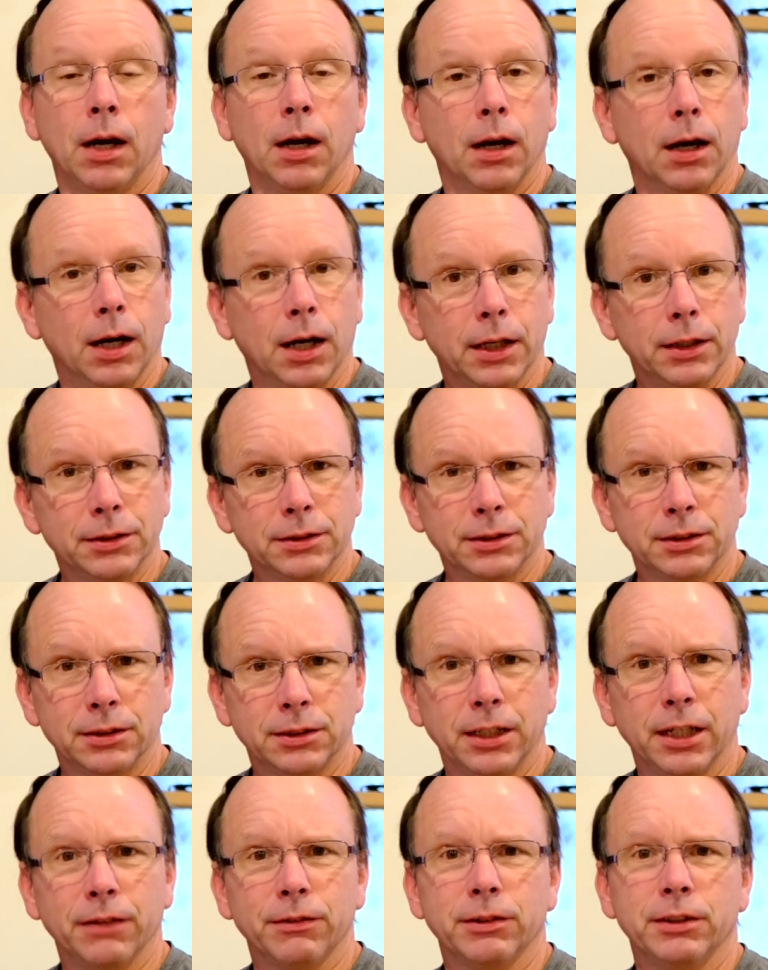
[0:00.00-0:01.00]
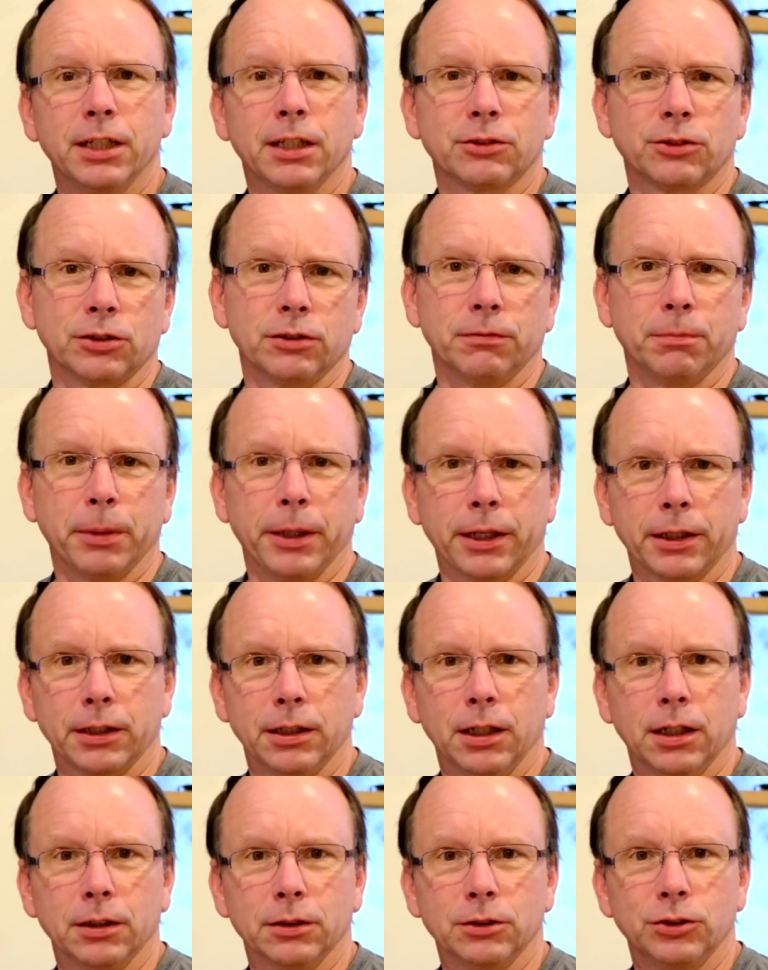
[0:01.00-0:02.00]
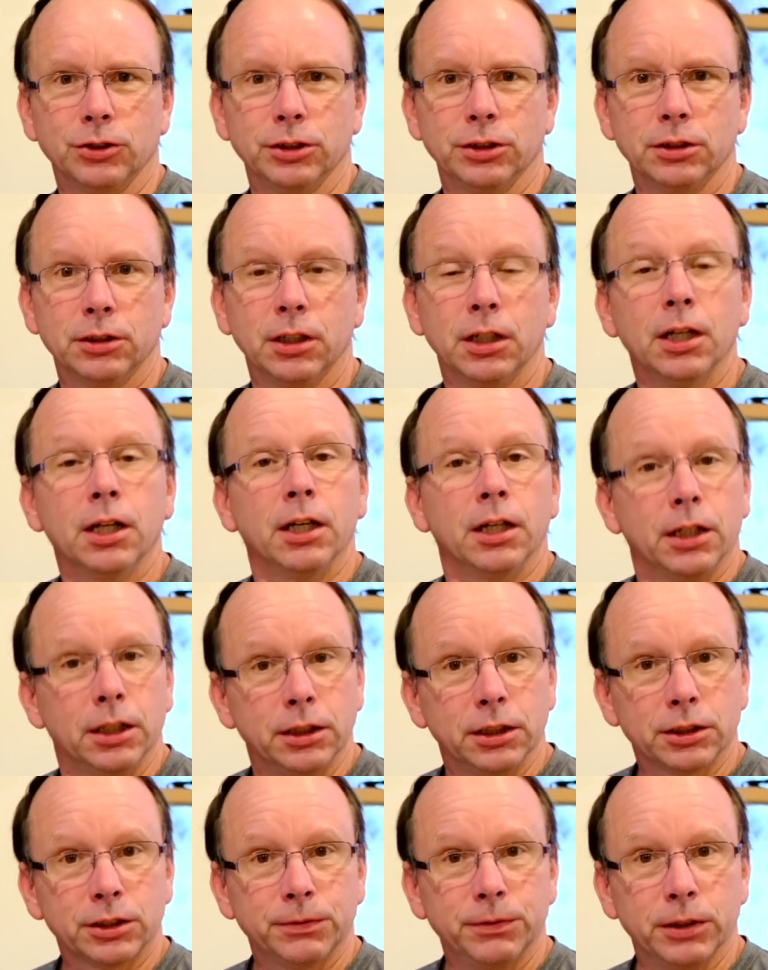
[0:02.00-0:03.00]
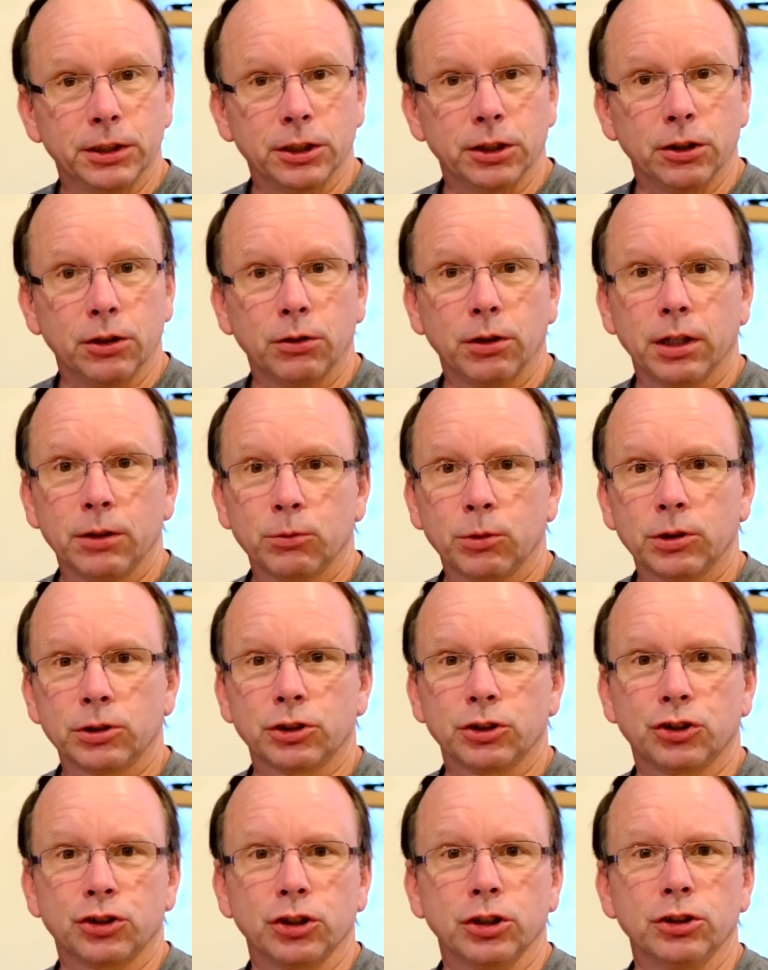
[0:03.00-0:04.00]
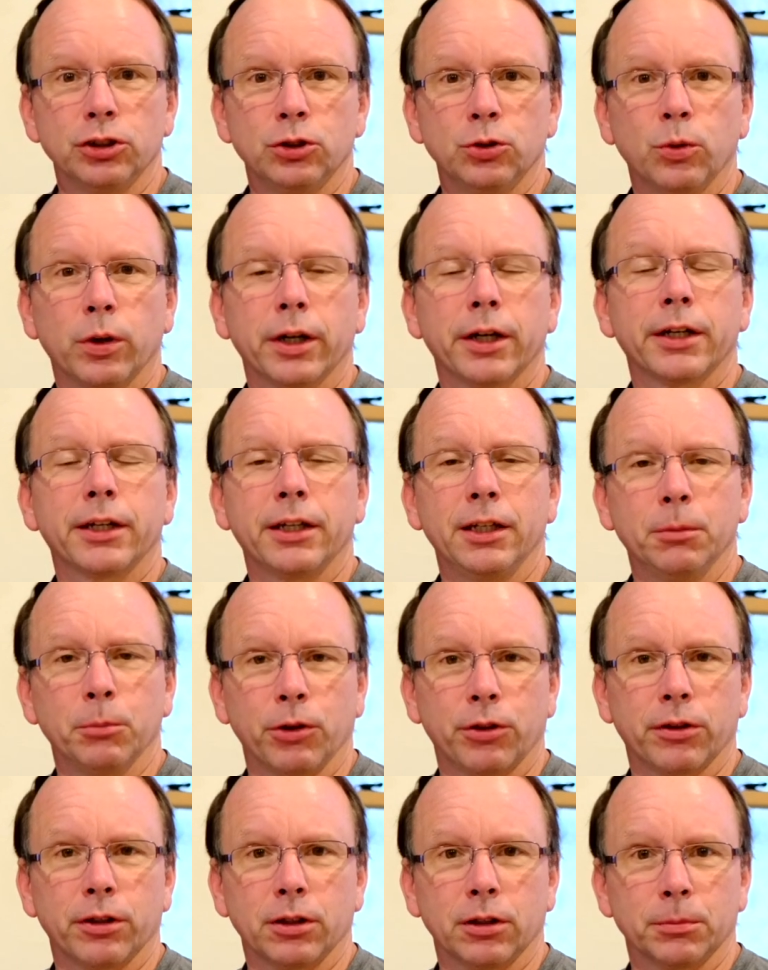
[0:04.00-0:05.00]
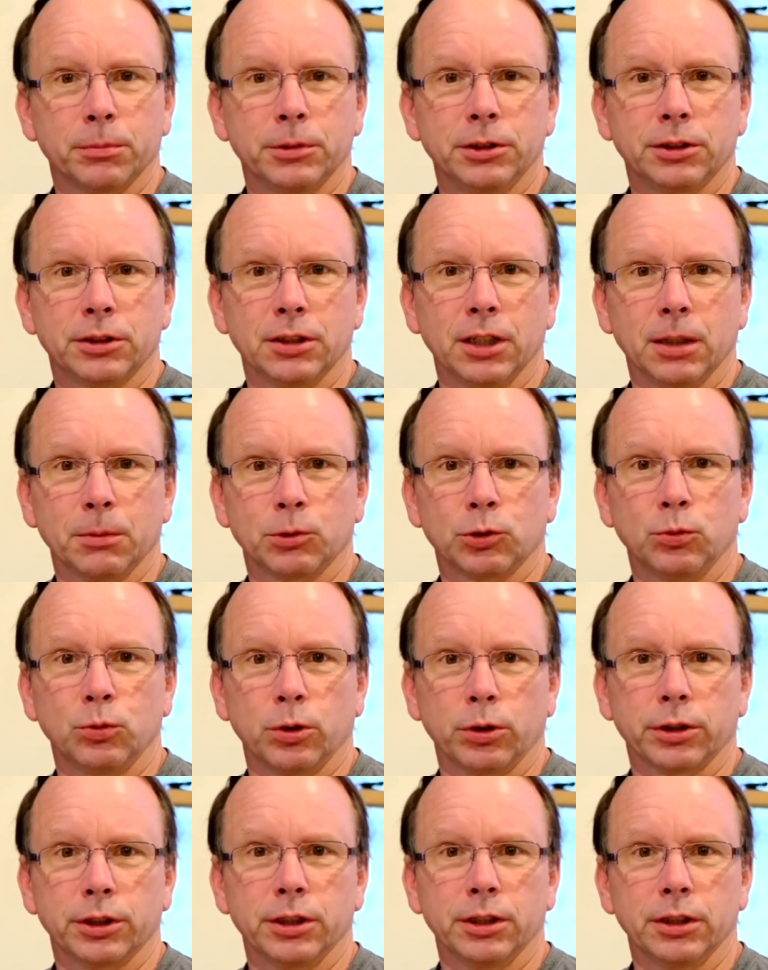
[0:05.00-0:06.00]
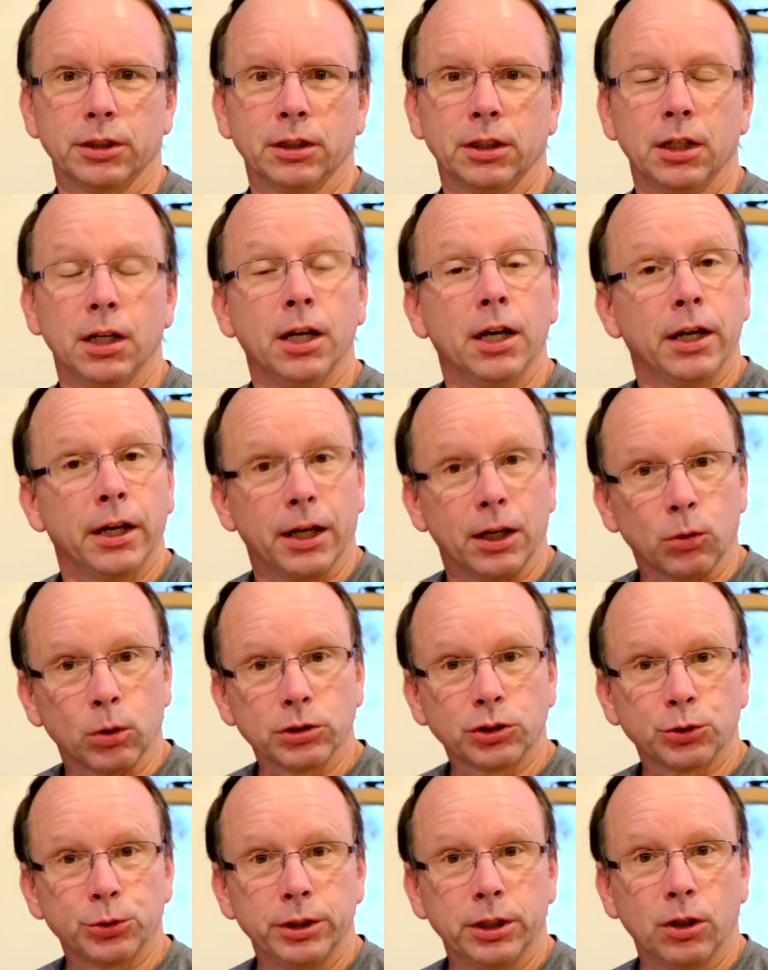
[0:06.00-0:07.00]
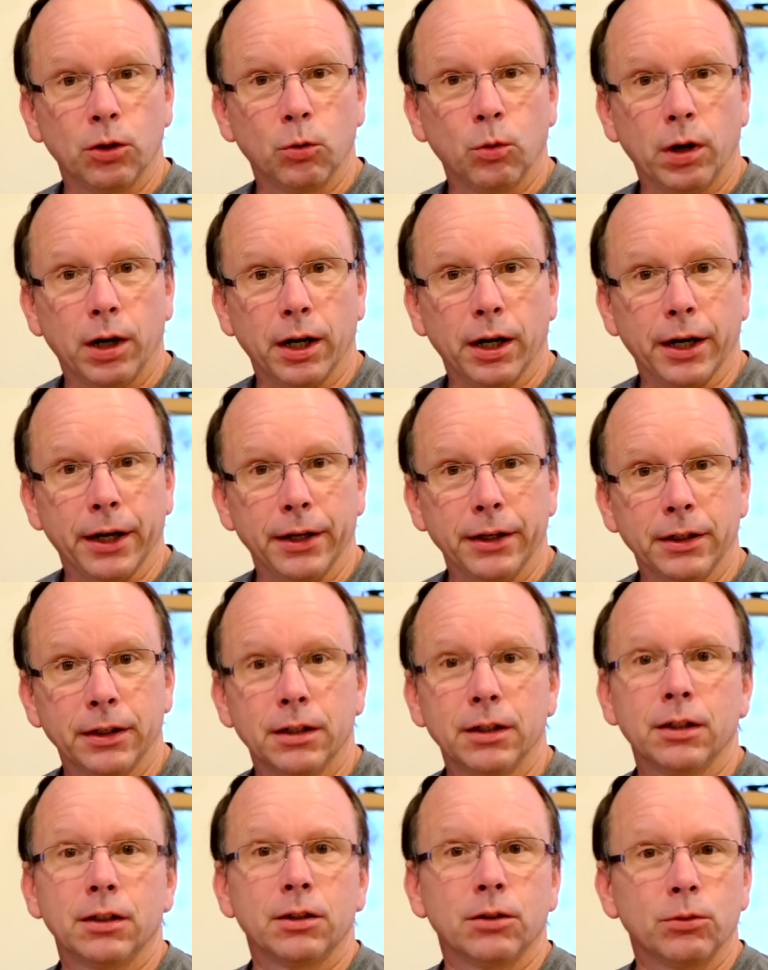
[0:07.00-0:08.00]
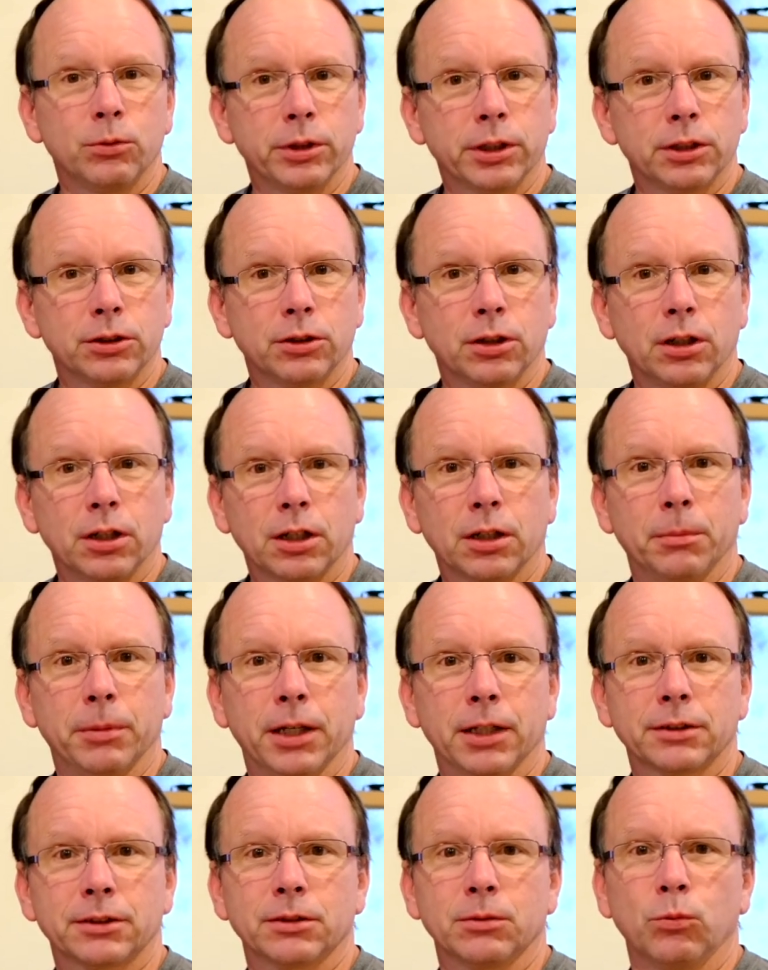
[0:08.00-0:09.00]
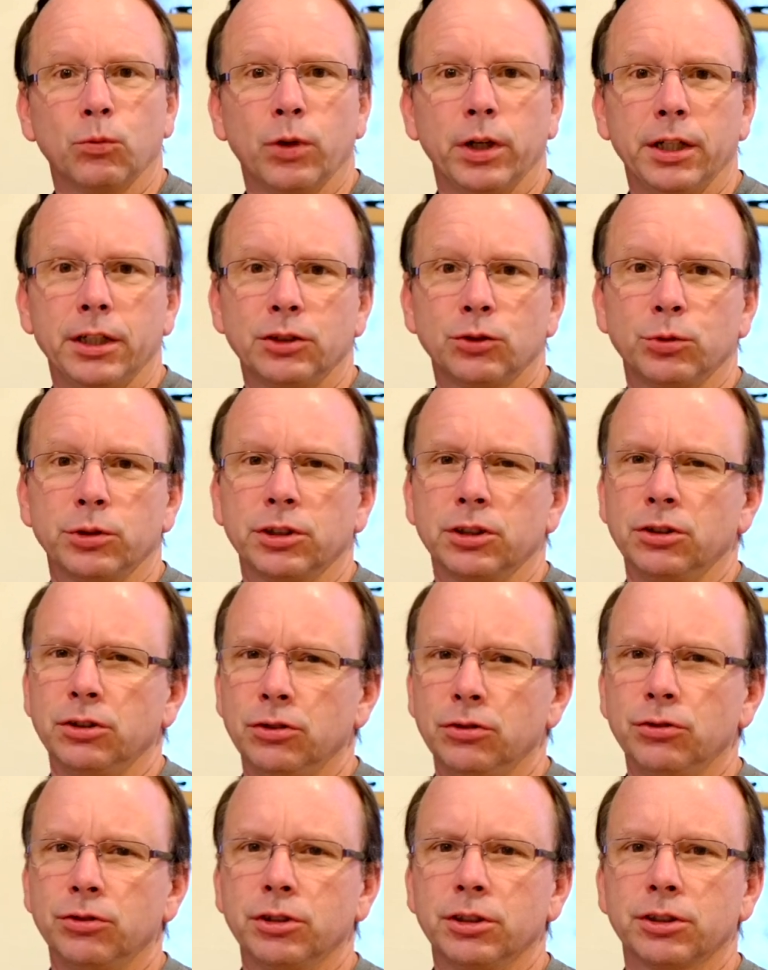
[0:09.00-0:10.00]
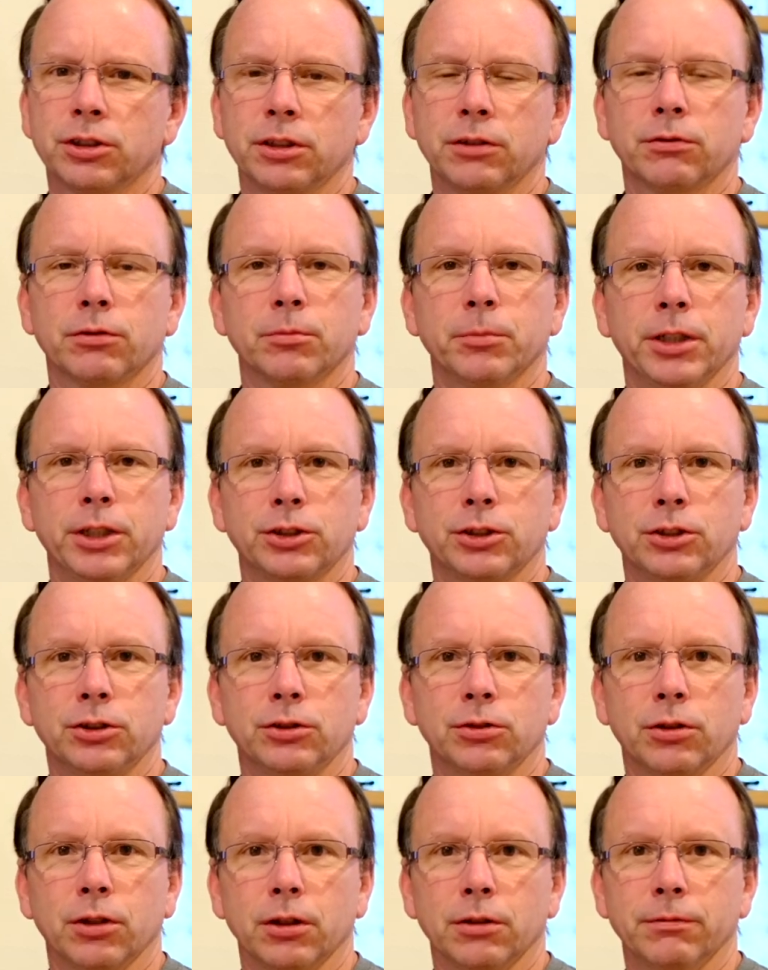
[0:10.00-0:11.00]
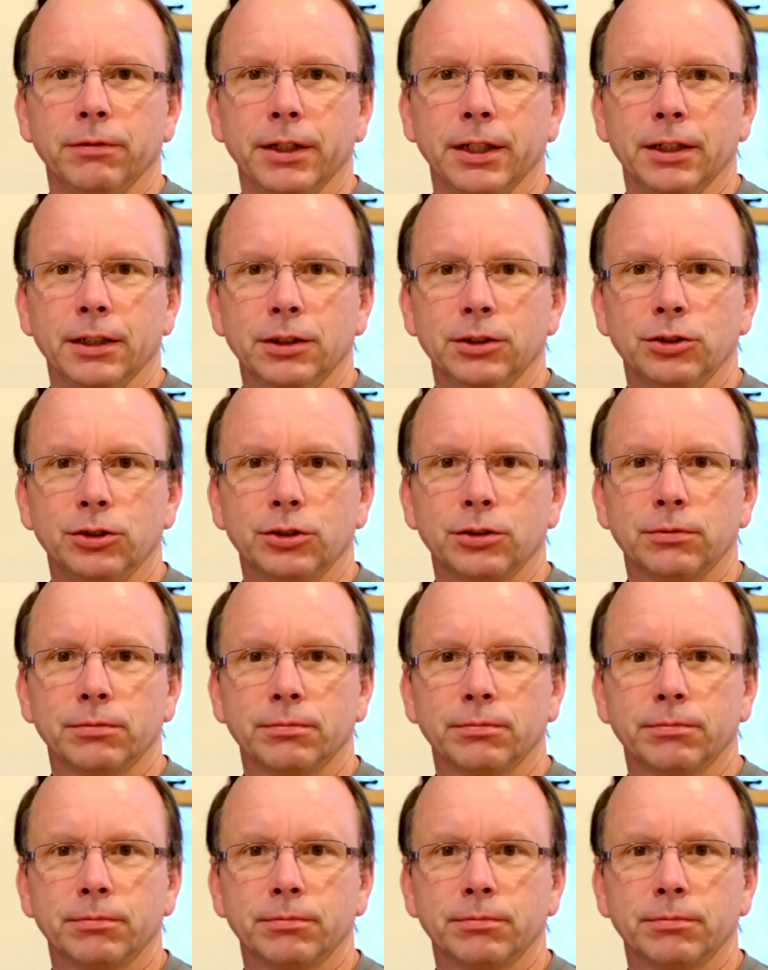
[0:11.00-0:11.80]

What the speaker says: Hi, this is David Desert of Pancanology. In this video, I want to show you why chemotherapy stops working. And once we know why, we can talk about some ways we can use this information to our advantage.